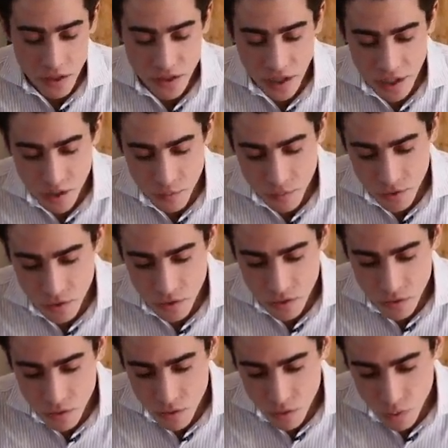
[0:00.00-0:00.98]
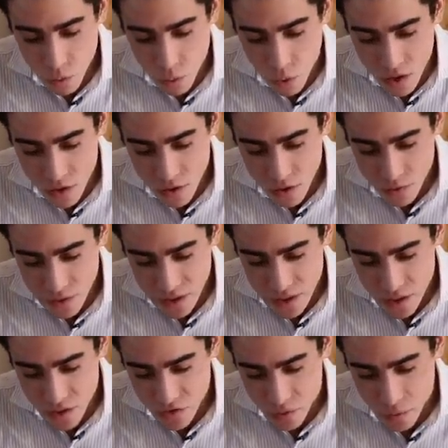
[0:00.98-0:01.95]
Sonnet Blue, what are the
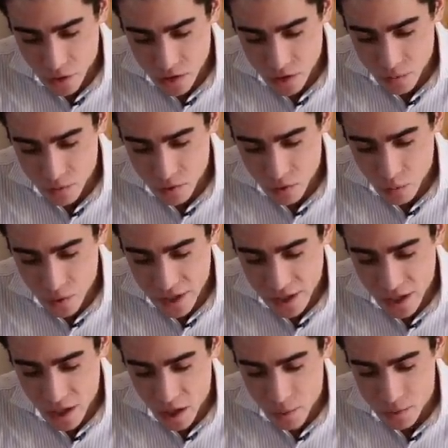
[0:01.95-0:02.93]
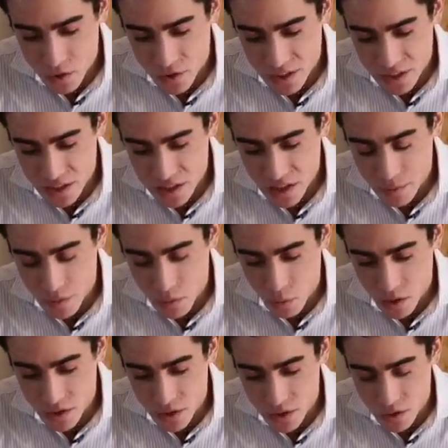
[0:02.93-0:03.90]
reasons for multiple waking up during sleep
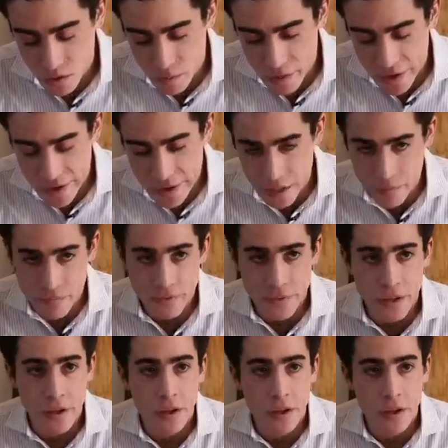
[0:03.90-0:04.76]
and what to do about it?